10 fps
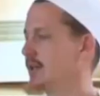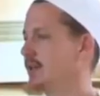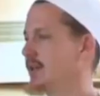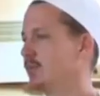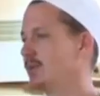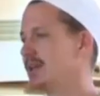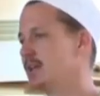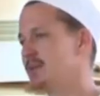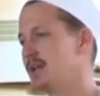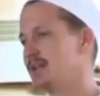then we
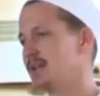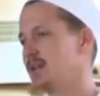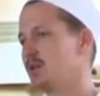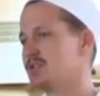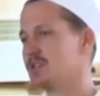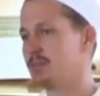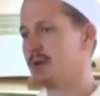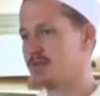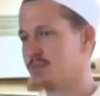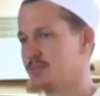eliminate the linguistic
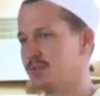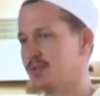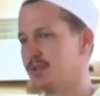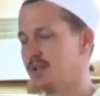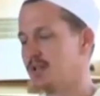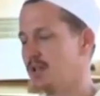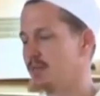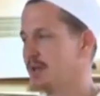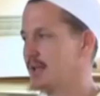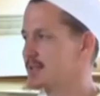possibility.
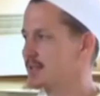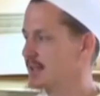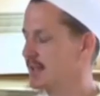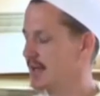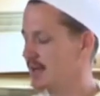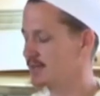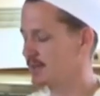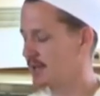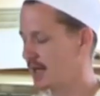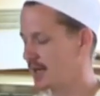But let's say that after
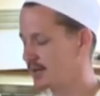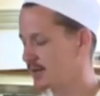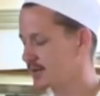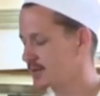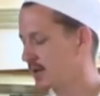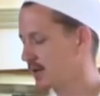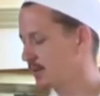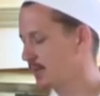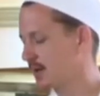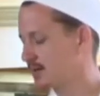that, there's other
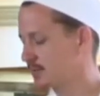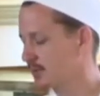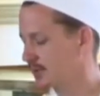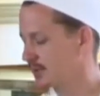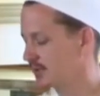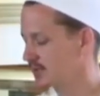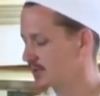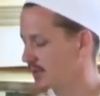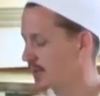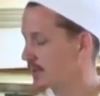possibilities
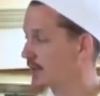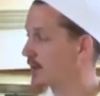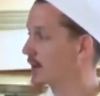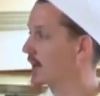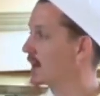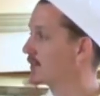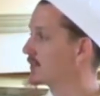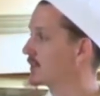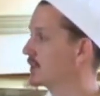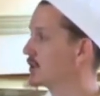that are
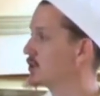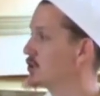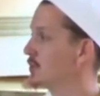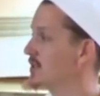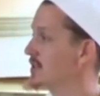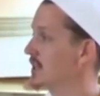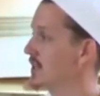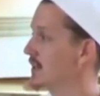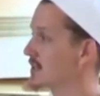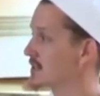left. Do we say that
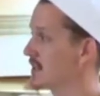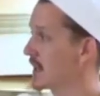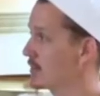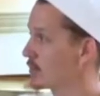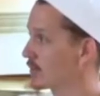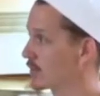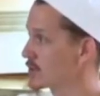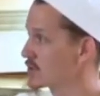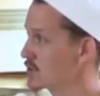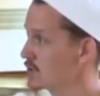this name
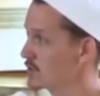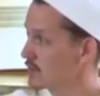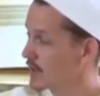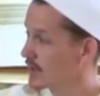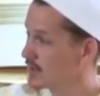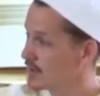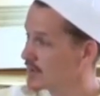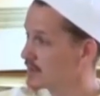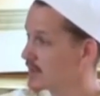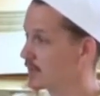refers to these
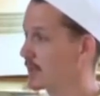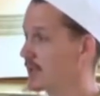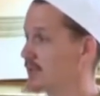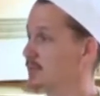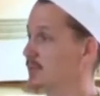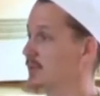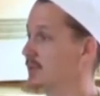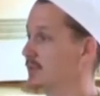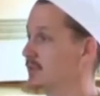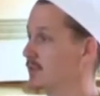different
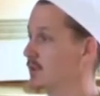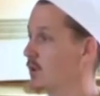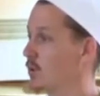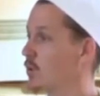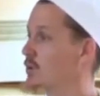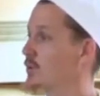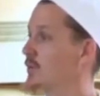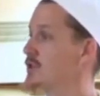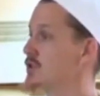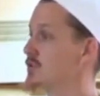possibilities? Or do we
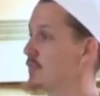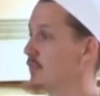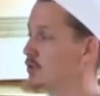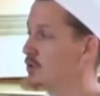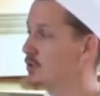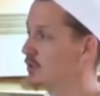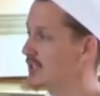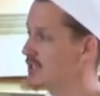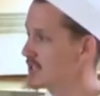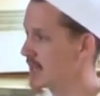just do
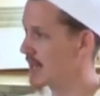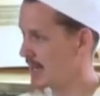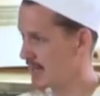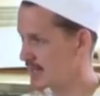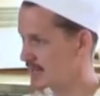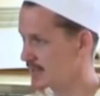ittihad